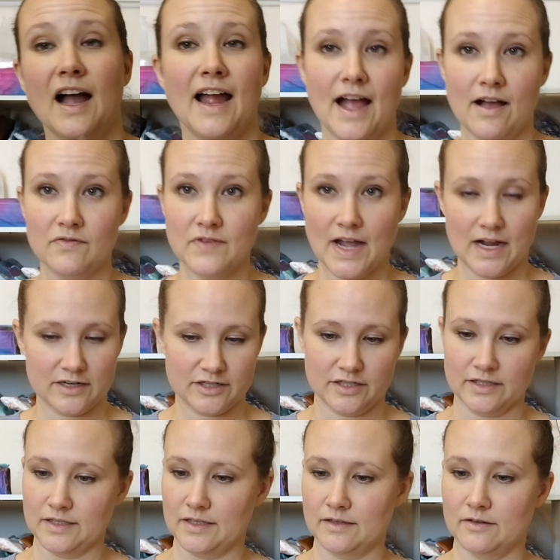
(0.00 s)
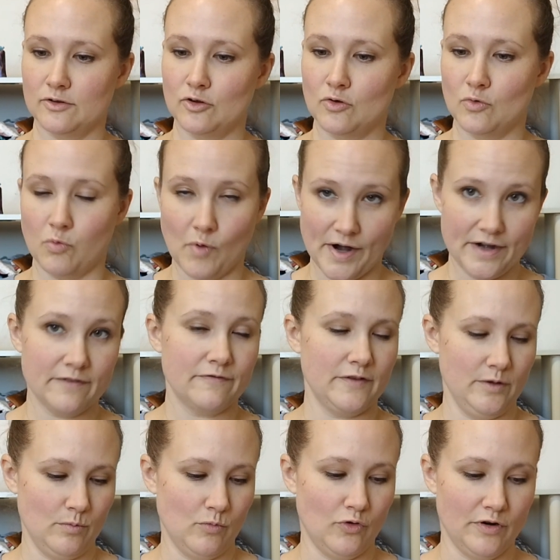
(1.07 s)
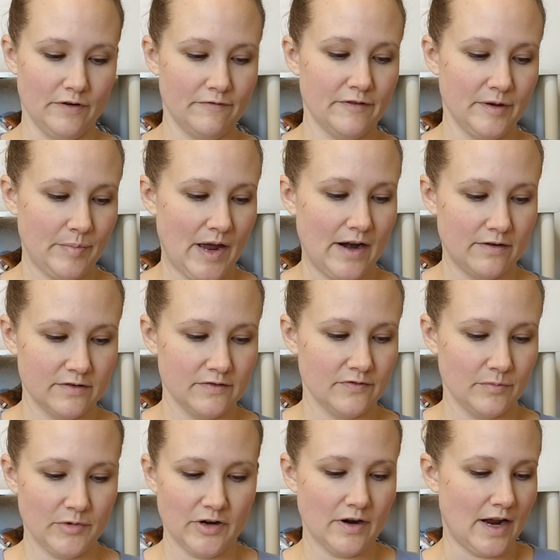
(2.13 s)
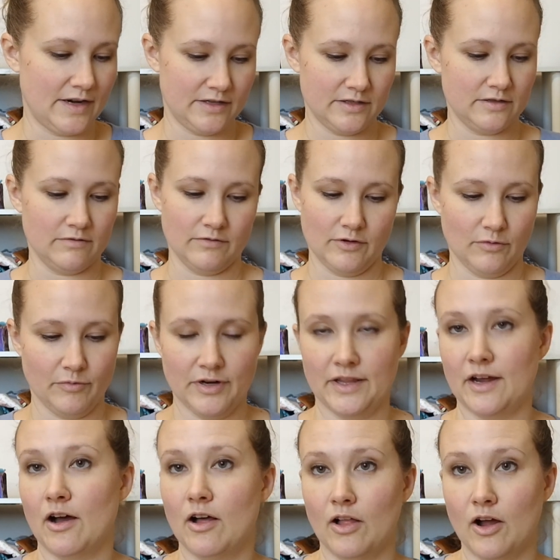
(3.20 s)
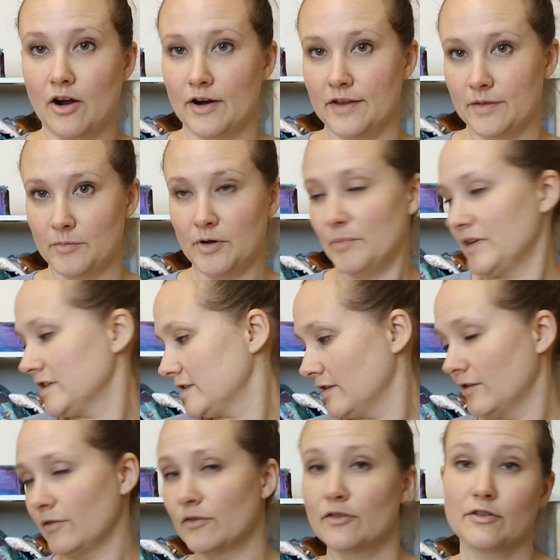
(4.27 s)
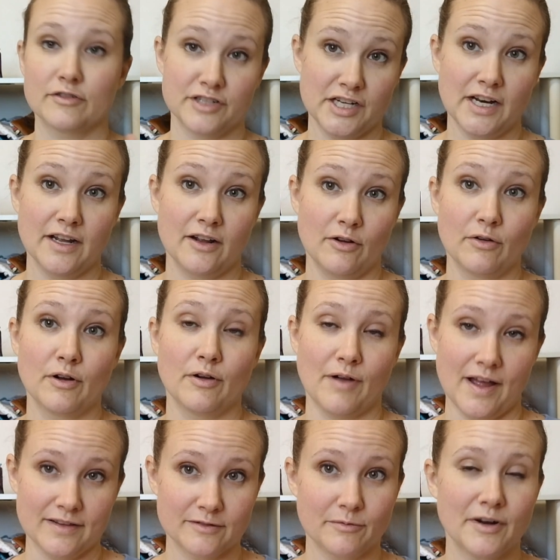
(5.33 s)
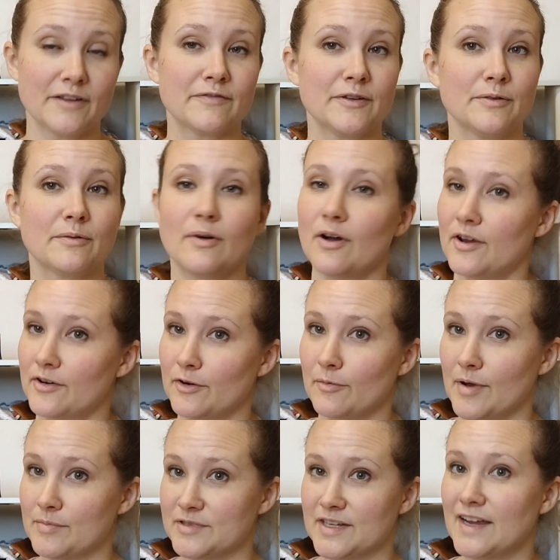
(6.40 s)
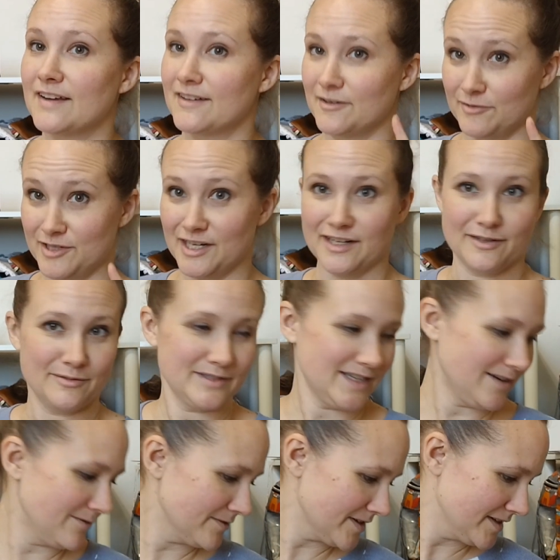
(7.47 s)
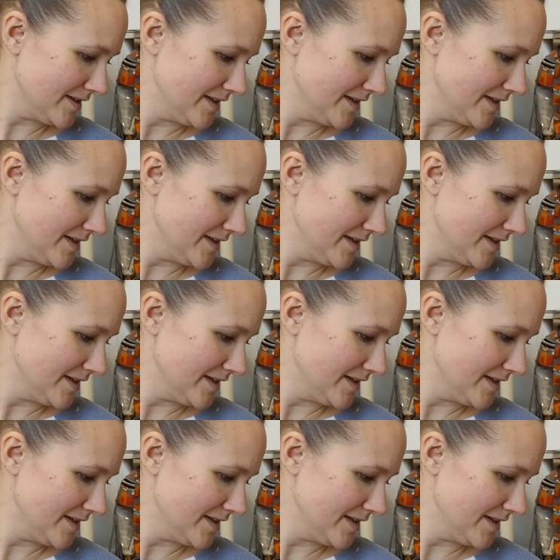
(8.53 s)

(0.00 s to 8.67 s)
I have actually quite a few more free patterns from her. I just don't know where they all are at the moment. So Crochet a Go-Go has quite a few on her website. Go check those out.